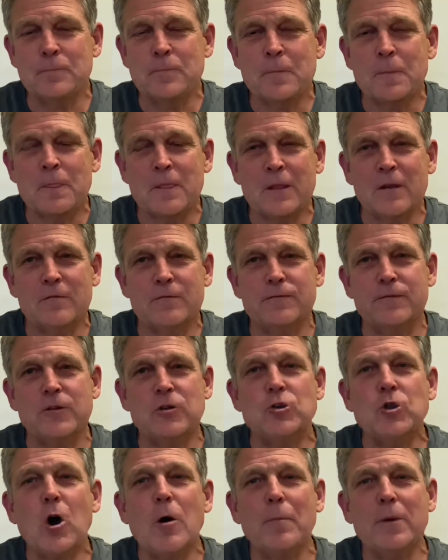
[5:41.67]

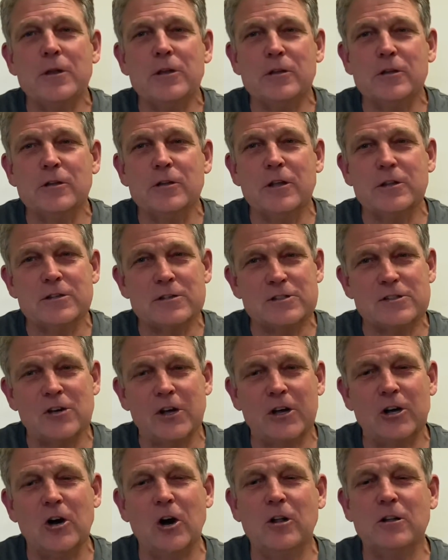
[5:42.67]
phenomenon that the
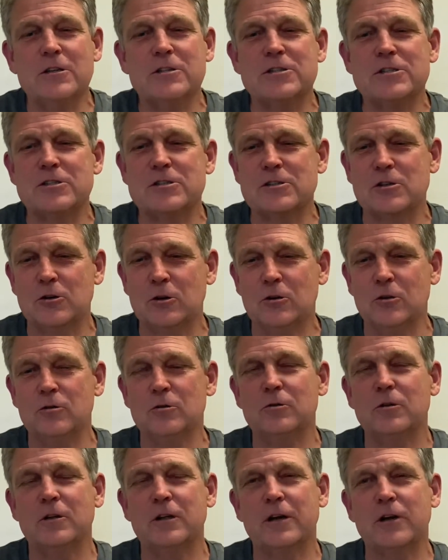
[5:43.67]
psychologists
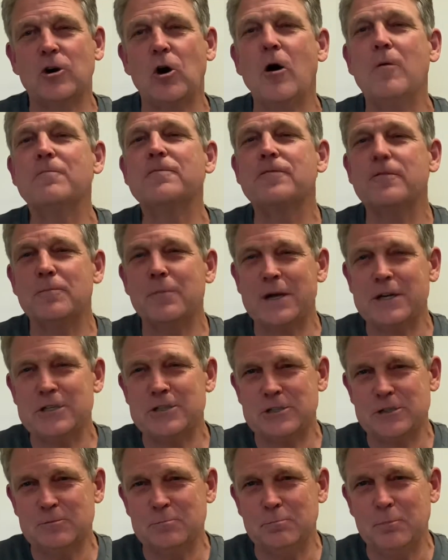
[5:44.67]
call
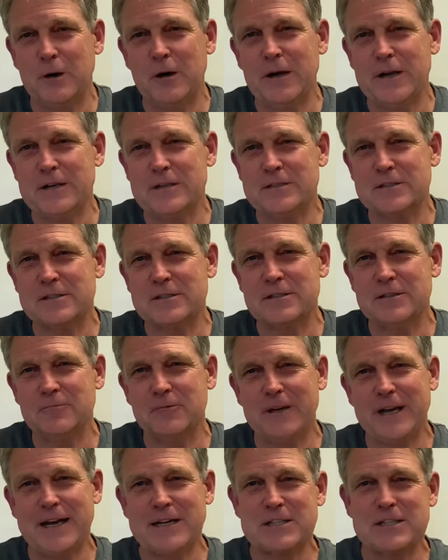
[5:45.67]
confirmation bias.
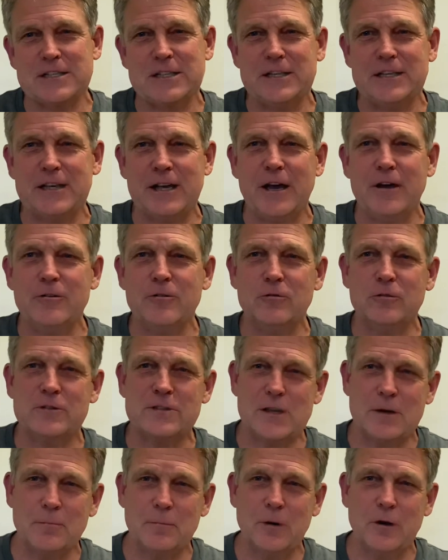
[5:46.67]
We actually go to
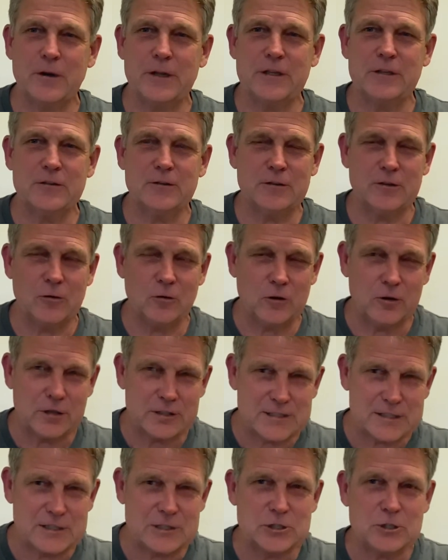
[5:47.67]
somebody or a
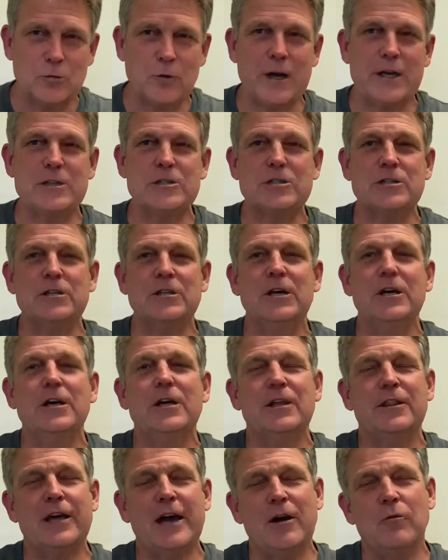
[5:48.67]
situation
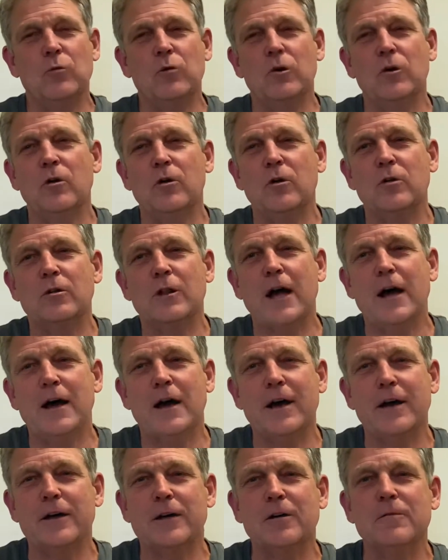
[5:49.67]
that
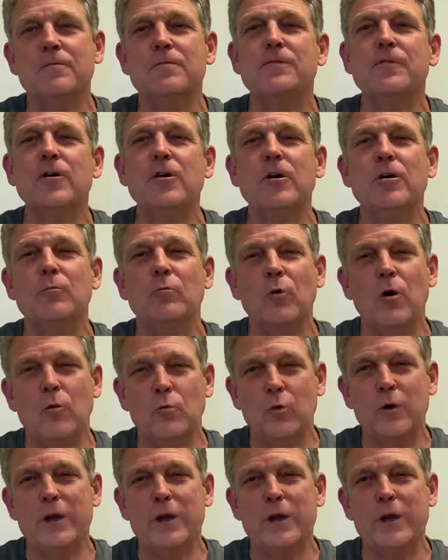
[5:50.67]
will confirm what